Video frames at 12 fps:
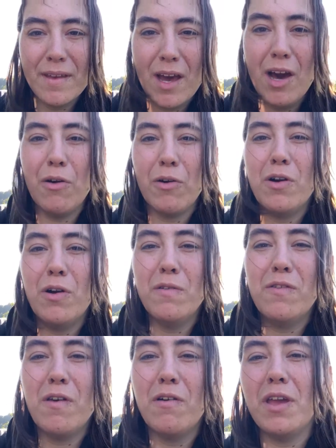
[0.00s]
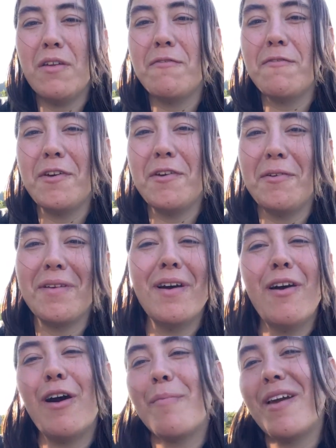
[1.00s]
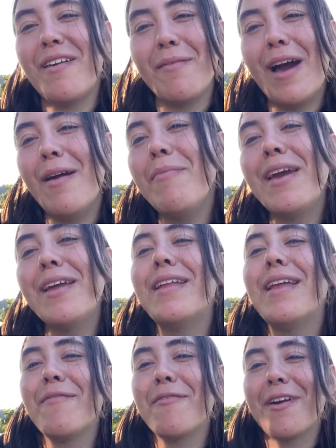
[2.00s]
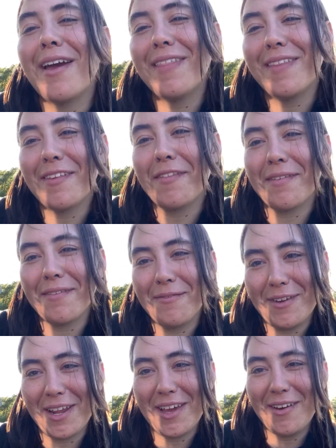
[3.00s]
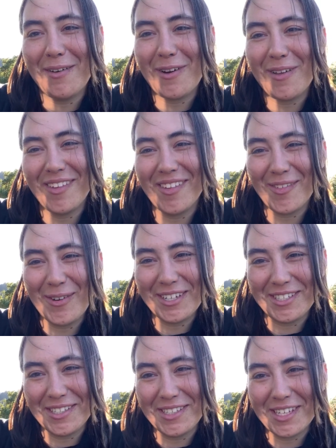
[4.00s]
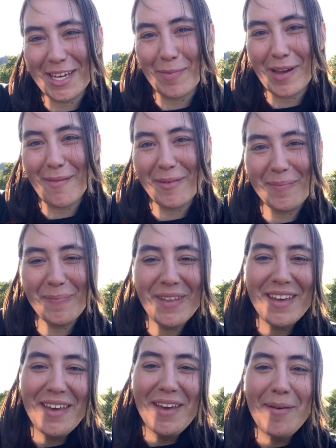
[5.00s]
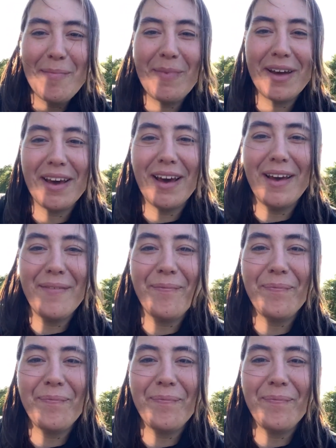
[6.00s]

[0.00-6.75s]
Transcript: Oh, cold soaking food. Oh, I may never end this video if all these questions keep coming. But